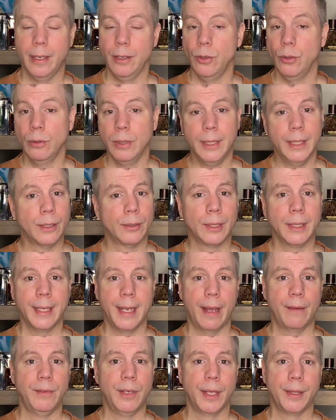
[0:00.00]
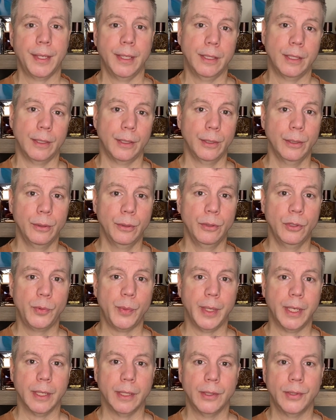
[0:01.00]
and you literally have nothing to
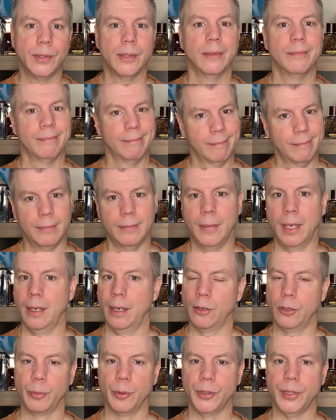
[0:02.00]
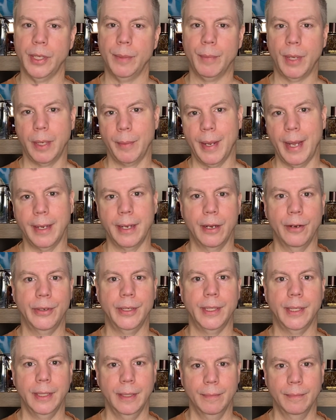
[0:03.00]
lose because 100% money back
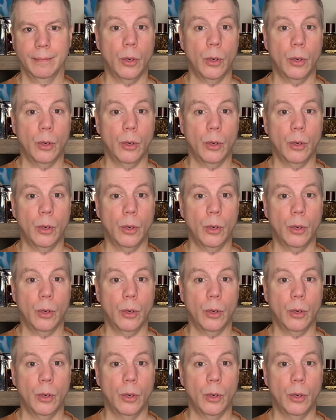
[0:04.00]
guarantee.